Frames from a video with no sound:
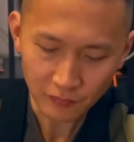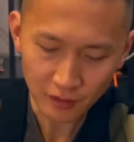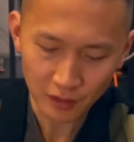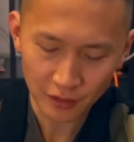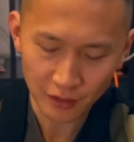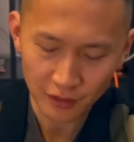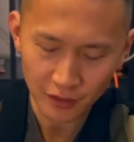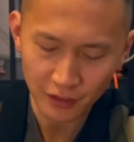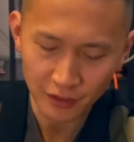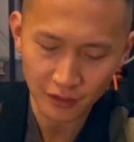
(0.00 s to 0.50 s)

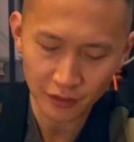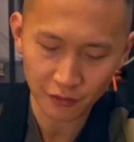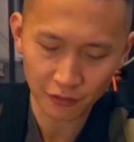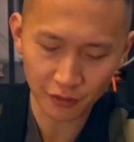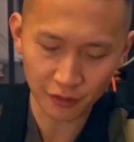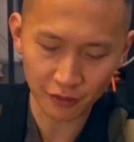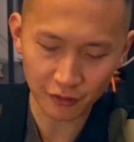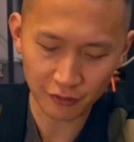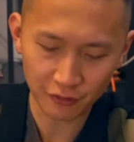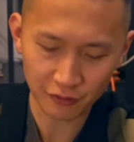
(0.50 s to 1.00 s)
She's so
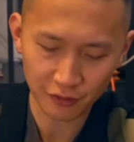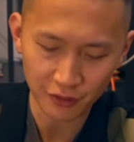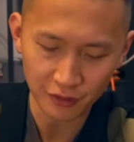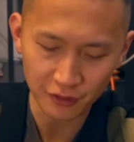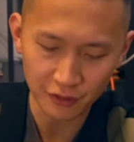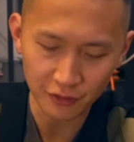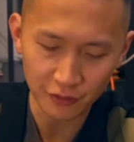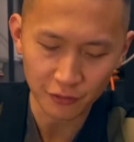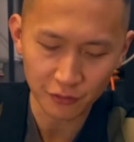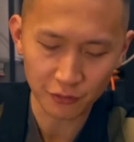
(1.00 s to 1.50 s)
cute, she's
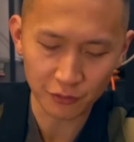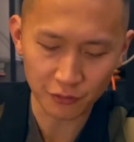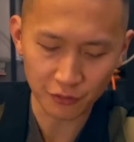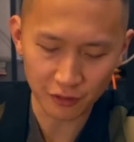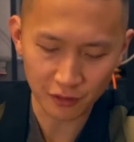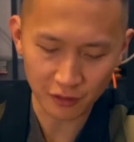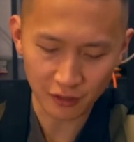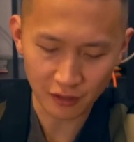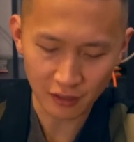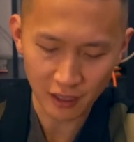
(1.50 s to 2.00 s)
so
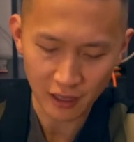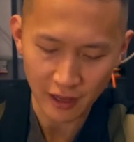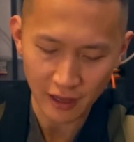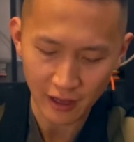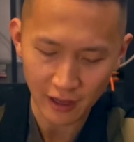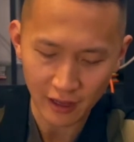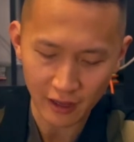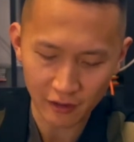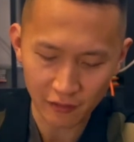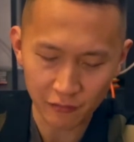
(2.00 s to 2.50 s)
cool.
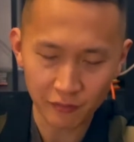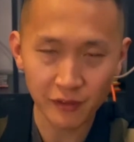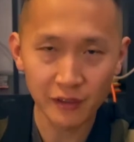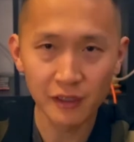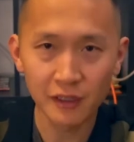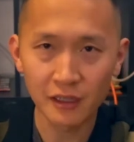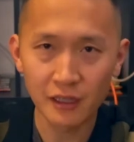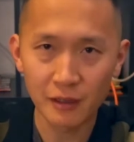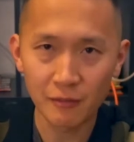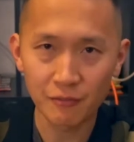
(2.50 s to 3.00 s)
I
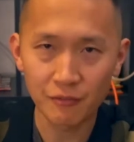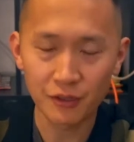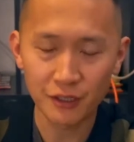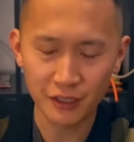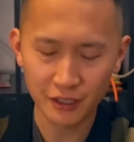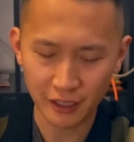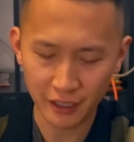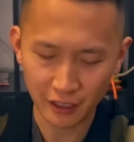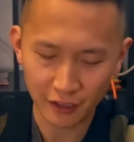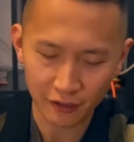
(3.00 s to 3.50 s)
really
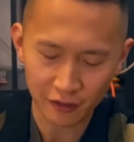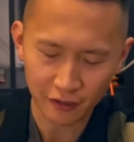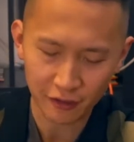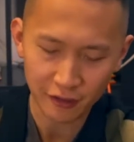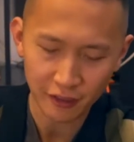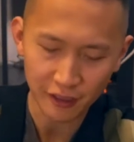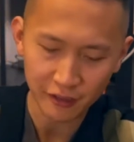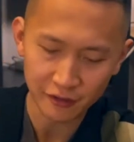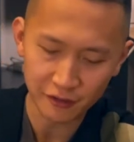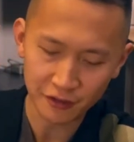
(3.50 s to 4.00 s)
appreciate her
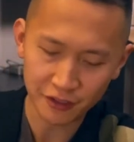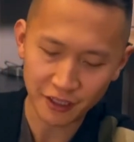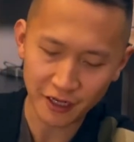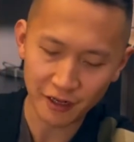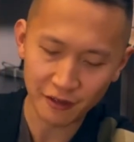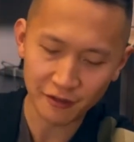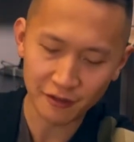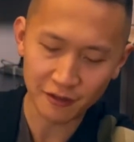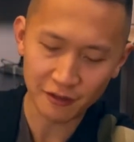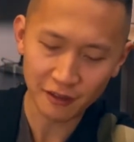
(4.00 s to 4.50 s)
and her
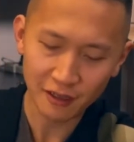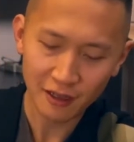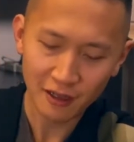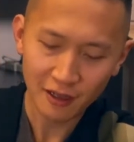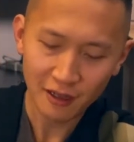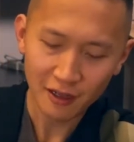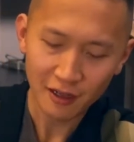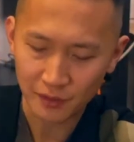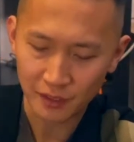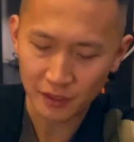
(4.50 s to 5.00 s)
channel.
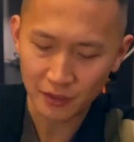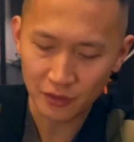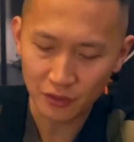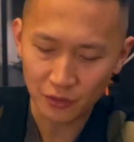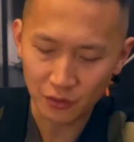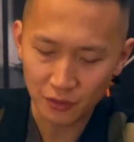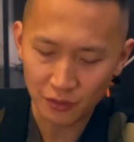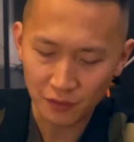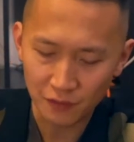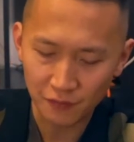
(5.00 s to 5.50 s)
It's
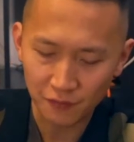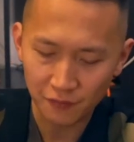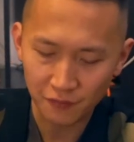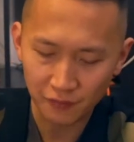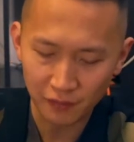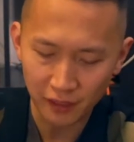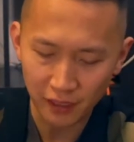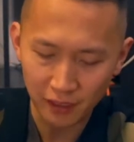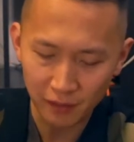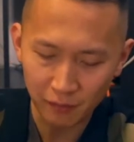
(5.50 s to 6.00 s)
sort of
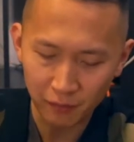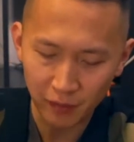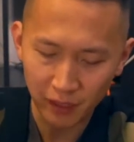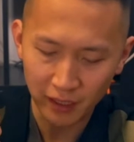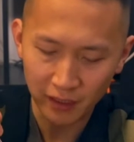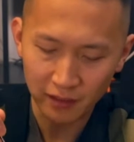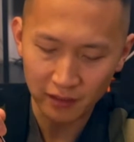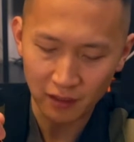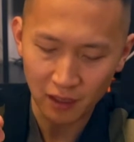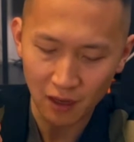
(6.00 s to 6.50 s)
like
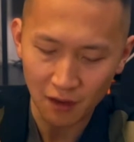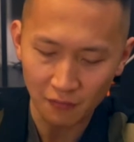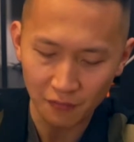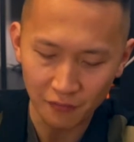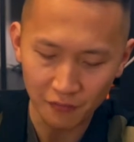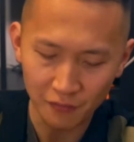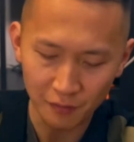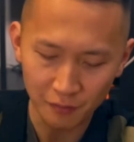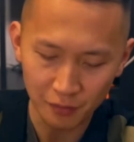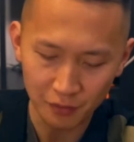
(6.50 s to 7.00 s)
based off
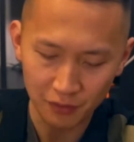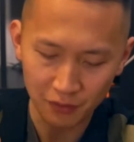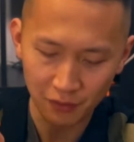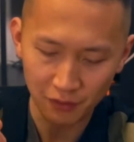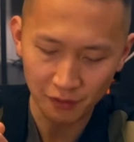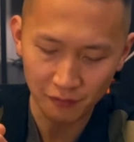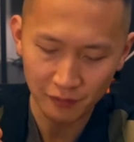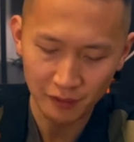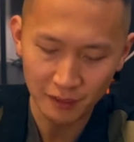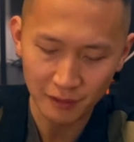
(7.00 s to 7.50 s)
of a
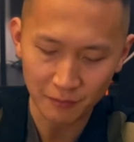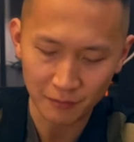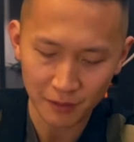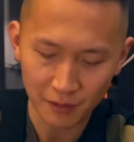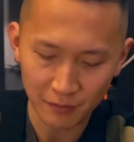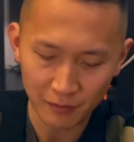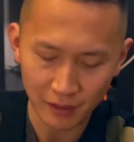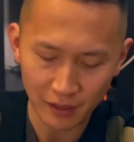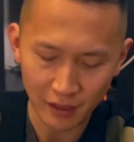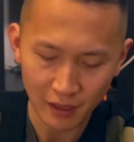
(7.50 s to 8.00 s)
pozole recipe,
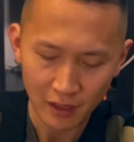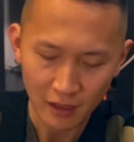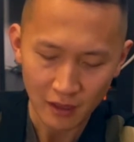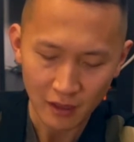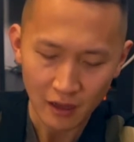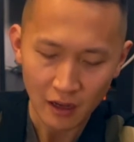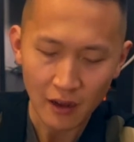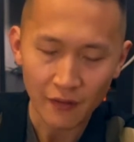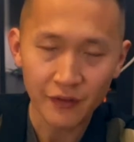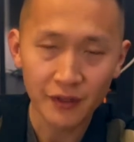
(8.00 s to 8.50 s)
but
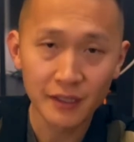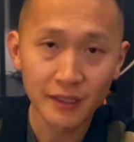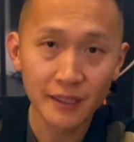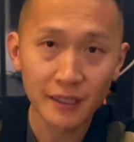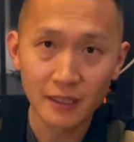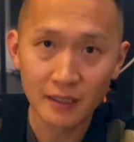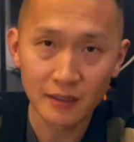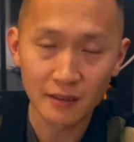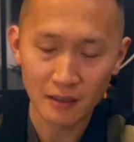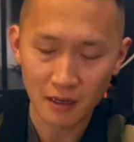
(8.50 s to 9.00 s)
obviously
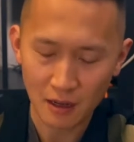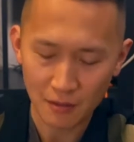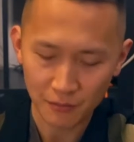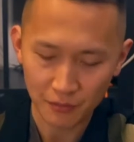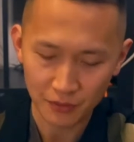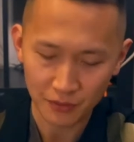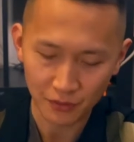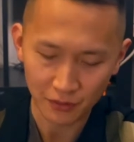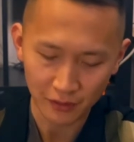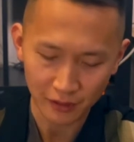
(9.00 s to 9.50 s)
this is not
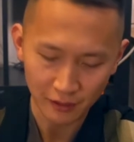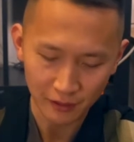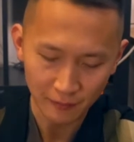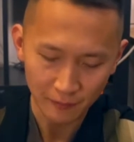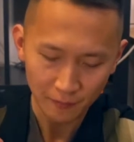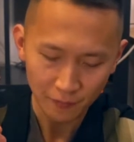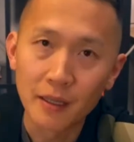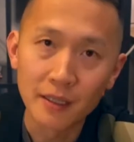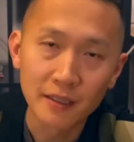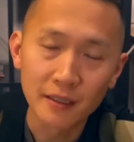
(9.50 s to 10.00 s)

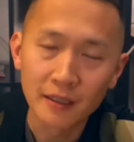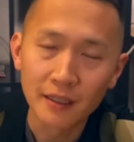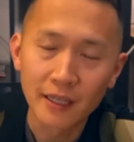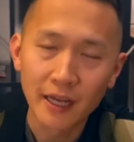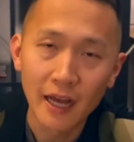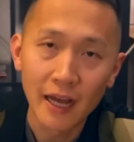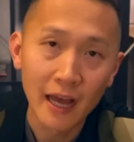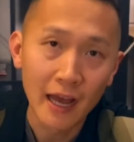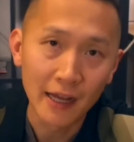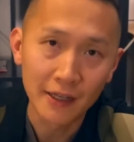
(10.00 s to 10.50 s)
pozole. Basically,
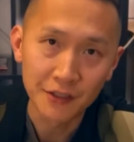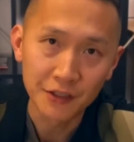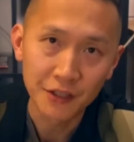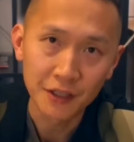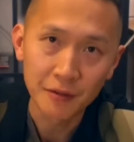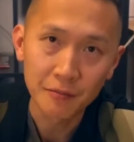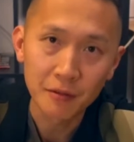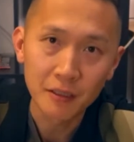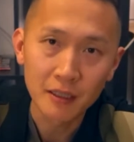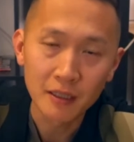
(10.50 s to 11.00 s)
I had
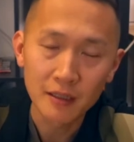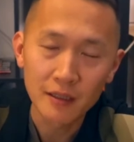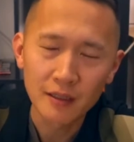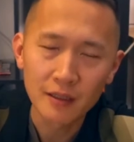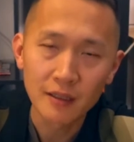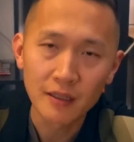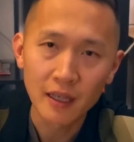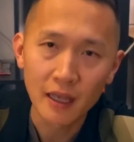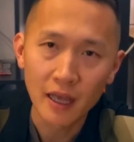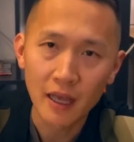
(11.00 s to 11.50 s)

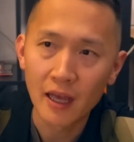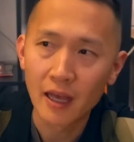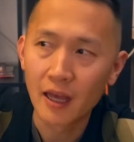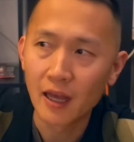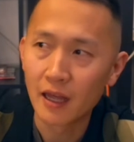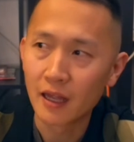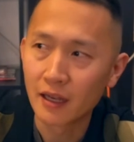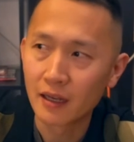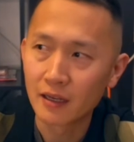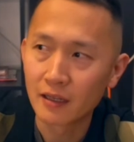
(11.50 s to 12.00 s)
chickpeas
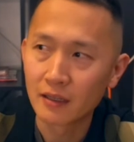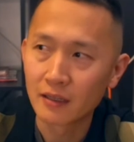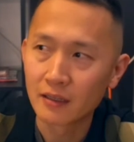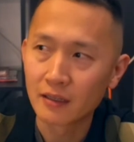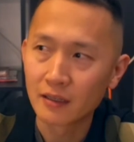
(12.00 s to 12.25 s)
and